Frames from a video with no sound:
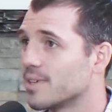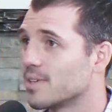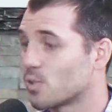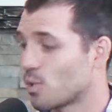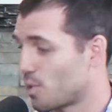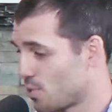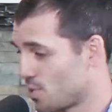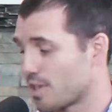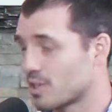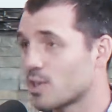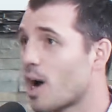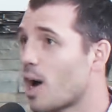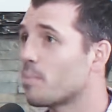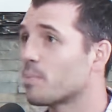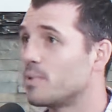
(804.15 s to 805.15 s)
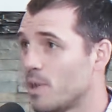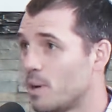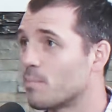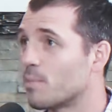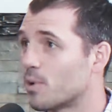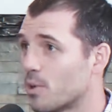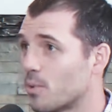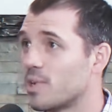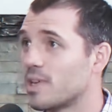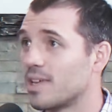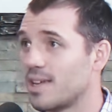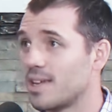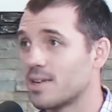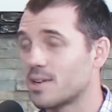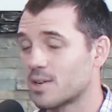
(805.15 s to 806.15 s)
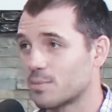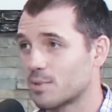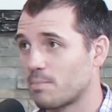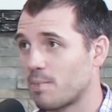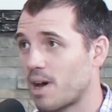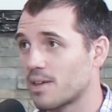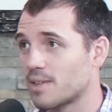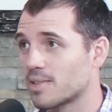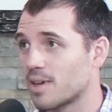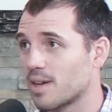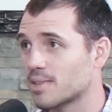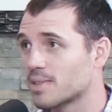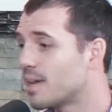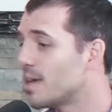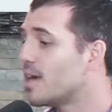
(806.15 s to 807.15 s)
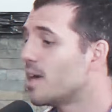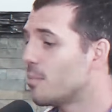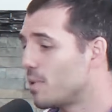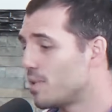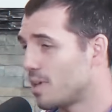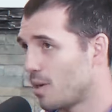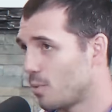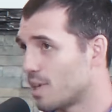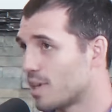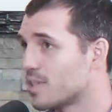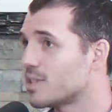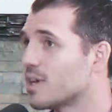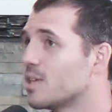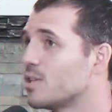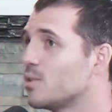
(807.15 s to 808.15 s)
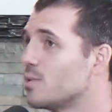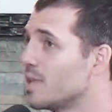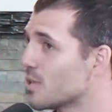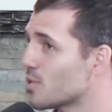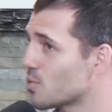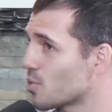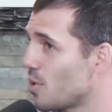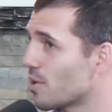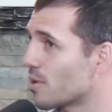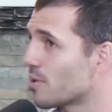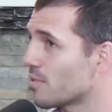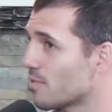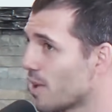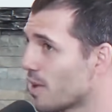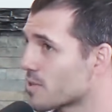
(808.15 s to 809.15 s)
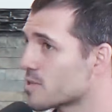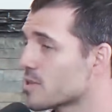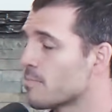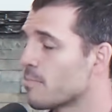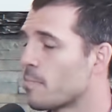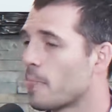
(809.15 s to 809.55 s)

So there's a top number that we can hit in terms of body size, but yet we continue to get stronger and faster.